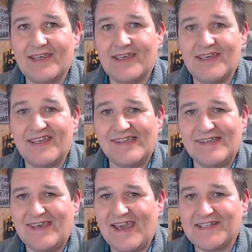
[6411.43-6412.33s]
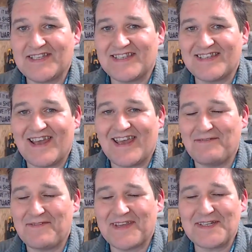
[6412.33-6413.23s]
Yes, I
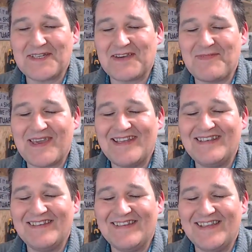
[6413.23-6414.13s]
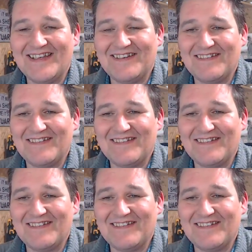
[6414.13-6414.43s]
have things coming in that.